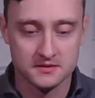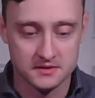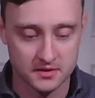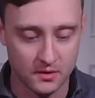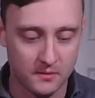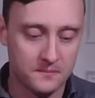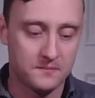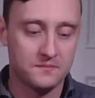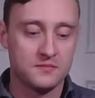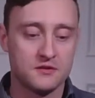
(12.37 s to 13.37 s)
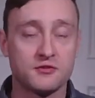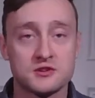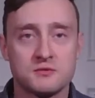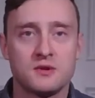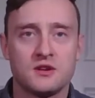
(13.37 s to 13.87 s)
So the first
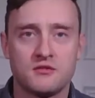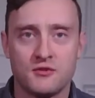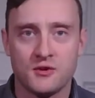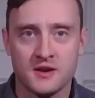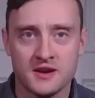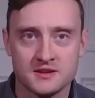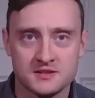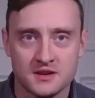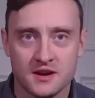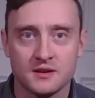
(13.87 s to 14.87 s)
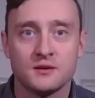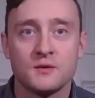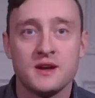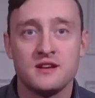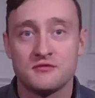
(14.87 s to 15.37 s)
one we want to look for is a
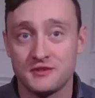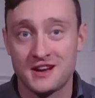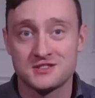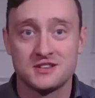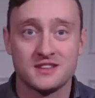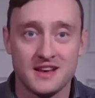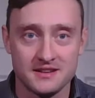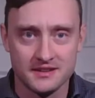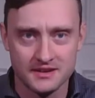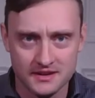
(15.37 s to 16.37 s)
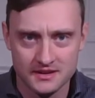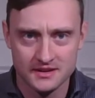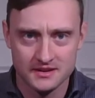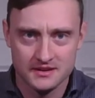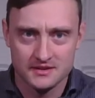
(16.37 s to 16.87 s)
green flashing light.
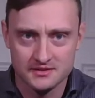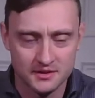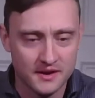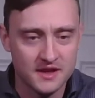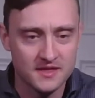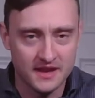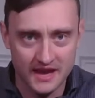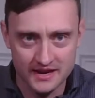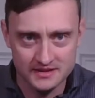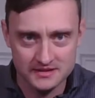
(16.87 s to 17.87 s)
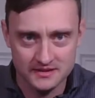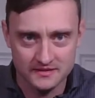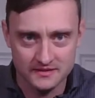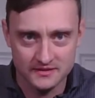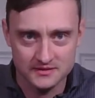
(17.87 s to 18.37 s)
So in the case,
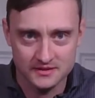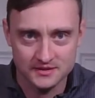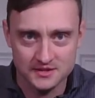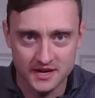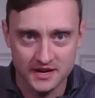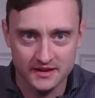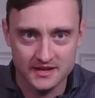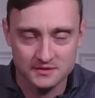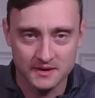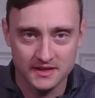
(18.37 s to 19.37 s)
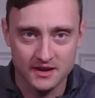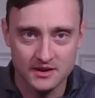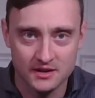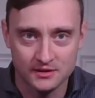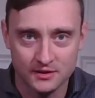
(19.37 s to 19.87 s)
there's a little sight glass right there.
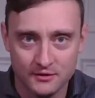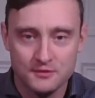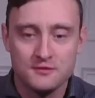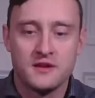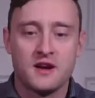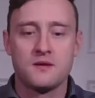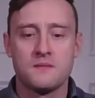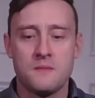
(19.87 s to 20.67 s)
You can look through there.